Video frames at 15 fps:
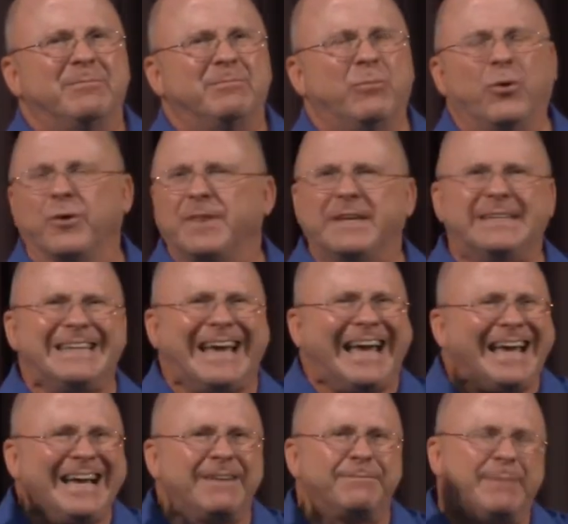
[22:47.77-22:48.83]
more than to
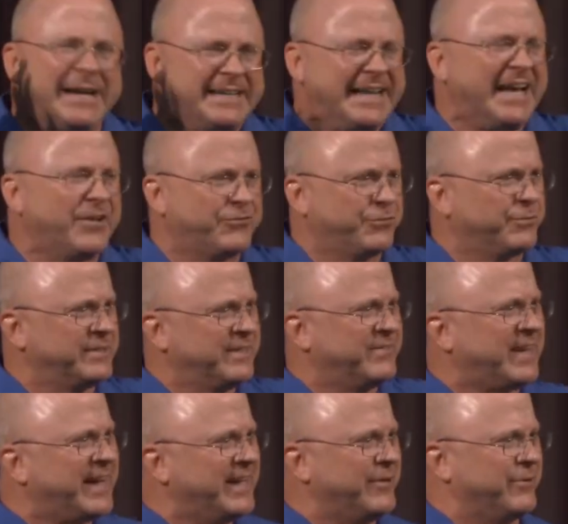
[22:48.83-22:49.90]
have my natural
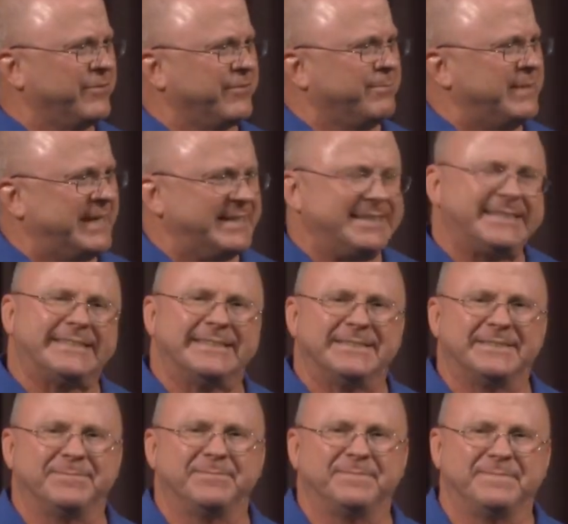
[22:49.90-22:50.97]
desires met?
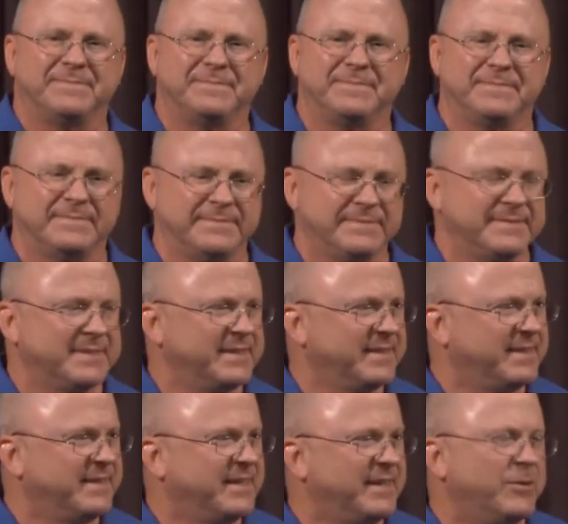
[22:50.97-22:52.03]

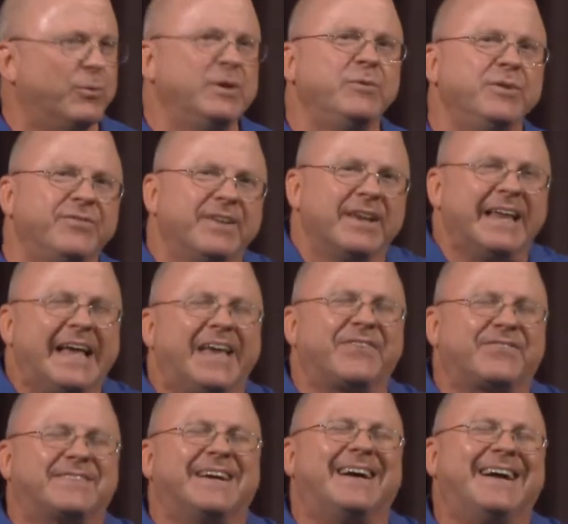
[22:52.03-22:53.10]
When was the
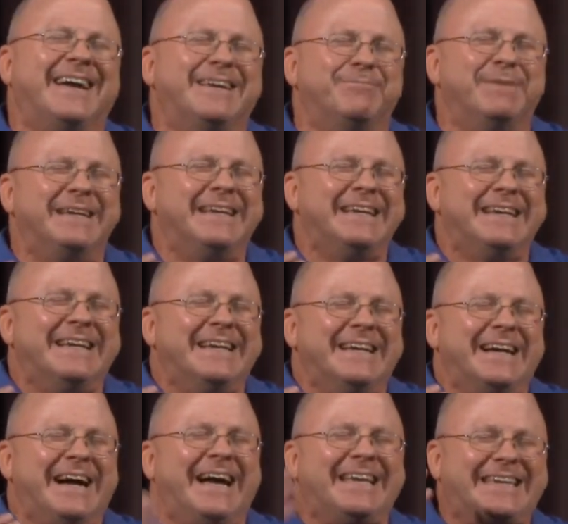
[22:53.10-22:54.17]
last time
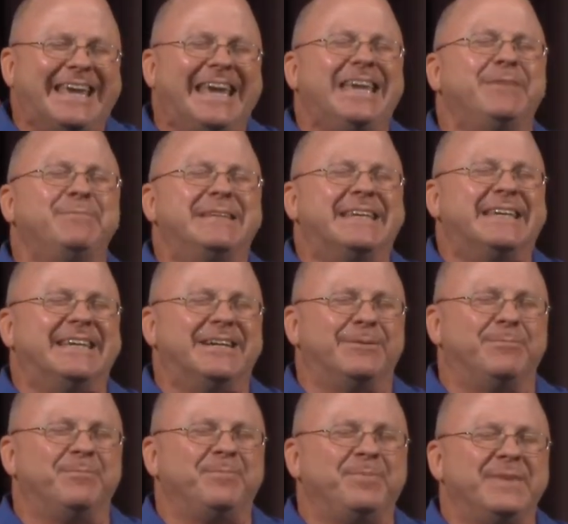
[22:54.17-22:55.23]
I came to
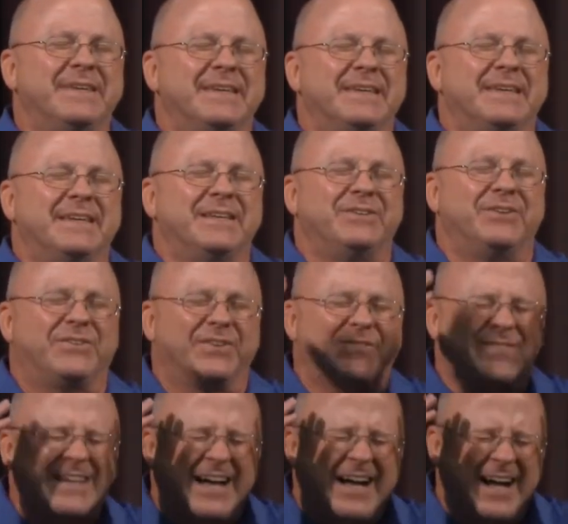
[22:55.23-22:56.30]
him to
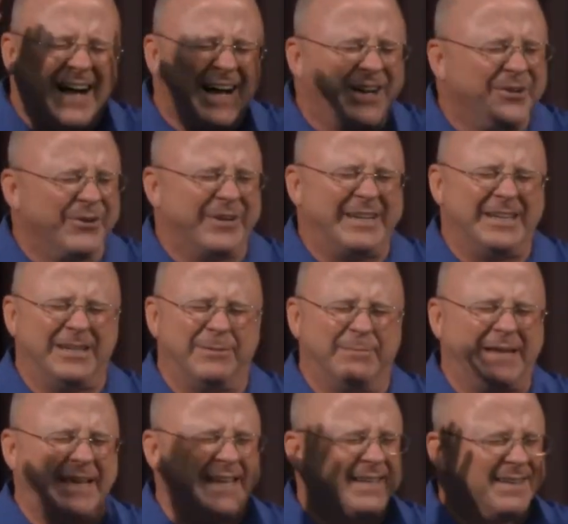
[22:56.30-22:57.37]
just honor him
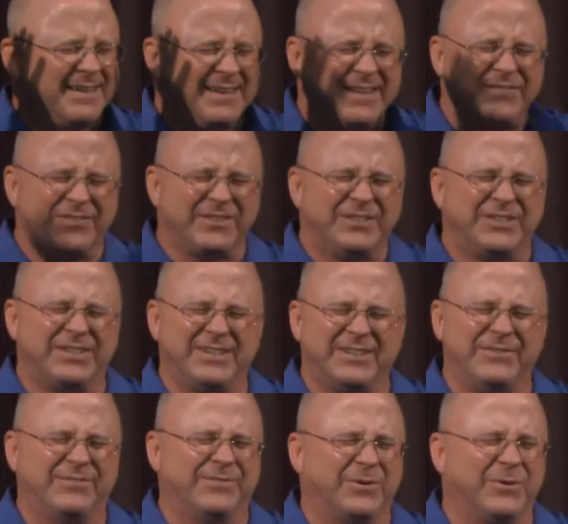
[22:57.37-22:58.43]
and listen to
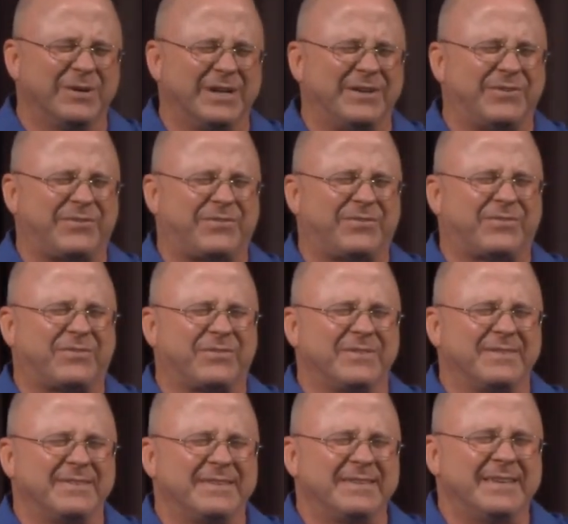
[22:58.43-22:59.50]
his voice
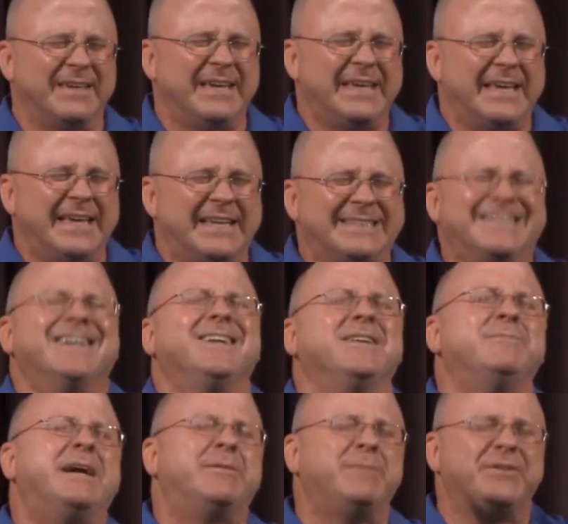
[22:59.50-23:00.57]
and tell
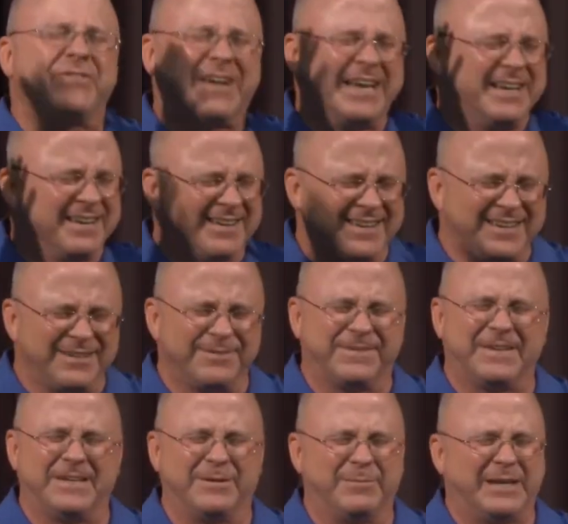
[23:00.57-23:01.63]
him how much I love
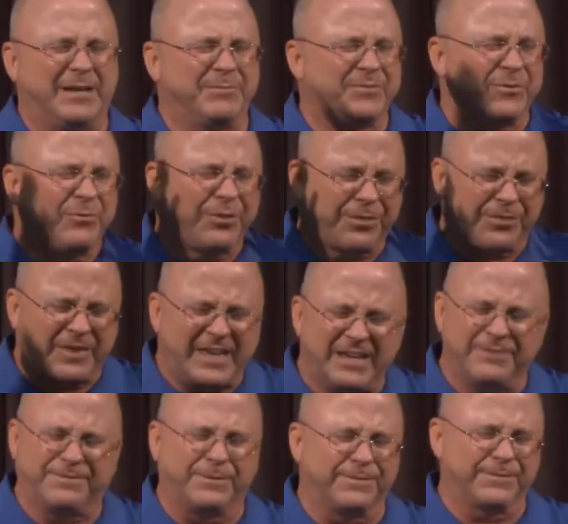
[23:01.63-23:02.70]
him and I'm so thankful